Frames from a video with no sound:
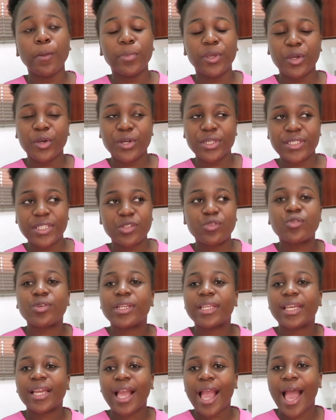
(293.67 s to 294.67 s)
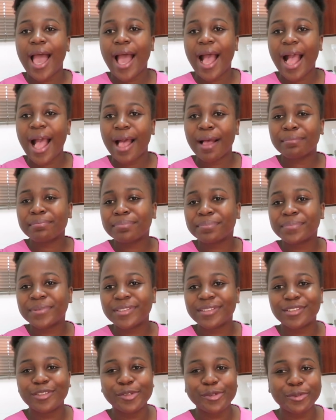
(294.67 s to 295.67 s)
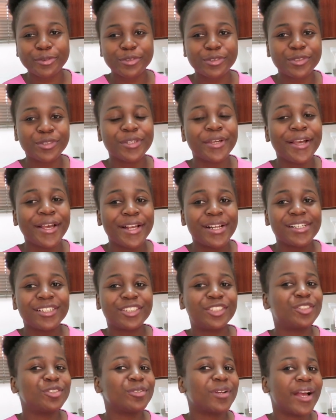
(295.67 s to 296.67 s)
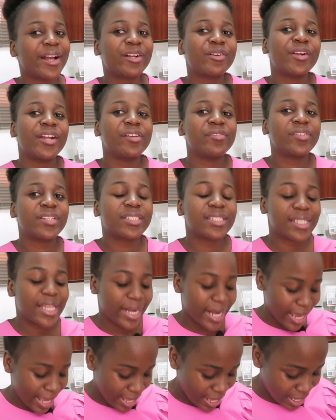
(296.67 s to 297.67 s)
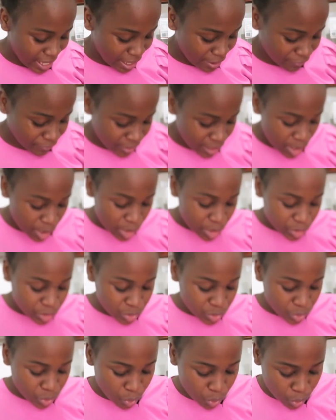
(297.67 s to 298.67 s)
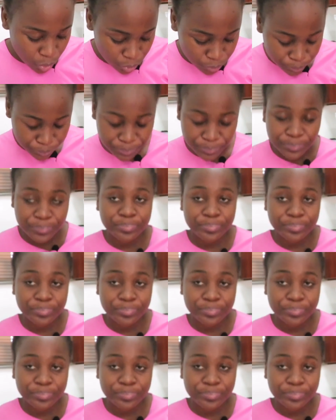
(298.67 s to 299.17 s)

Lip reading: because it really curbs those sugar cravings that I have. So